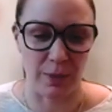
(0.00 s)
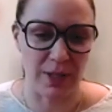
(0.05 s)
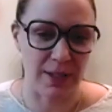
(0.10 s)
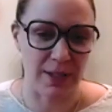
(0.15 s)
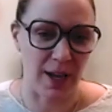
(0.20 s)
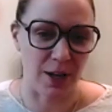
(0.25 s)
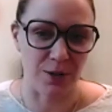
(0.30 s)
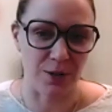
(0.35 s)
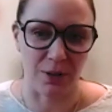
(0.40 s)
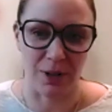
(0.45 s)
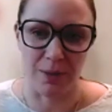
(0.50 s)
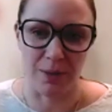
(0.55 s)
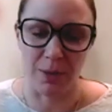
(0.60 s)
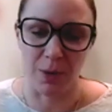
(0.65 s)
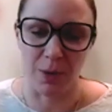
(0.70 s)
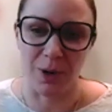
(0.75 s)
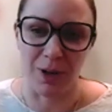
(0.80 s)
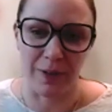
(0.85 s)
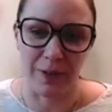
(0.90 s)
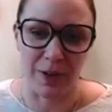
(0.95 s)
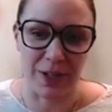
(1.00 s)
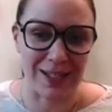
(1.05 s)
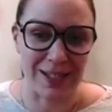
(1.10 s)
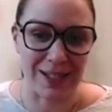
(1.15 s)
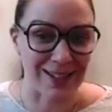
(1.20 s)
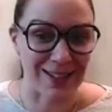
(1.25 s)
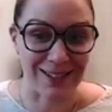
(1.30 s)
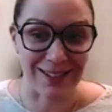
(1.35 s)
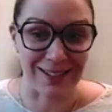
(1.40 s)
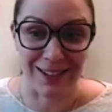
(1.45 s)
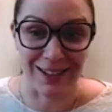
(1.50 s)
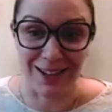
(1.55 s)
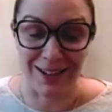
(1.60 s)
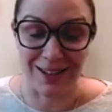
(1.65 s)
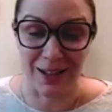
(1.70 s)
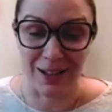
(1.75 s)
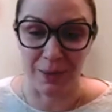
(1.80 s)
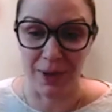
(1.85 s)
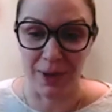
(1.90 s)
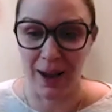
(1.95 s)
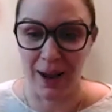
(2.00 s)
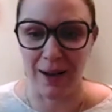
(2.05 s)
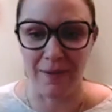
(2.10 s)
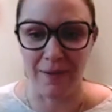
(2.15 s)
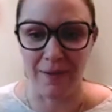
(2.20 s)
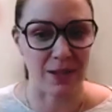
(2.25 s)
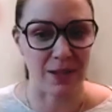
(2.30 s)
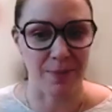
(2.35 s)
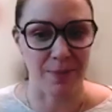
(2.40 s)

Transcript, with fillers: We schedule them at one of our six clinics that we have that